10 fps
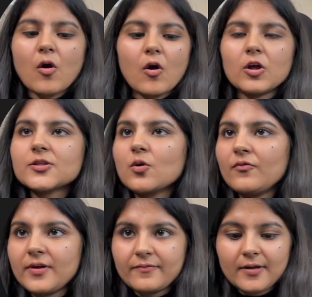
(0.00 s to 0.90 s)
Also,
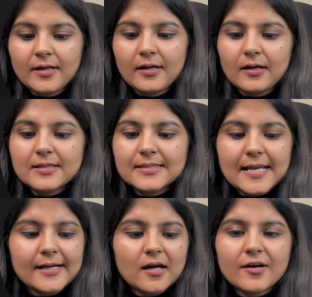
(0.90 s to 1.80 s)
we will
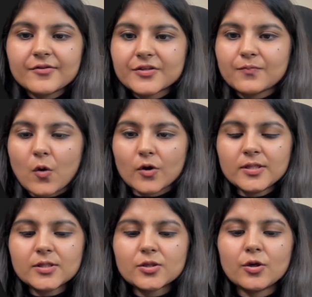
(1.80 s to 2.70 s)
send a
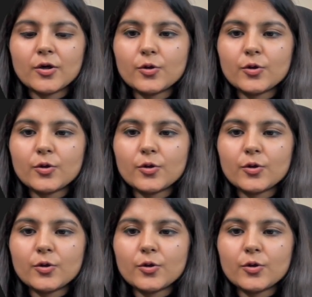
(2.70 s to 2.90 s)
response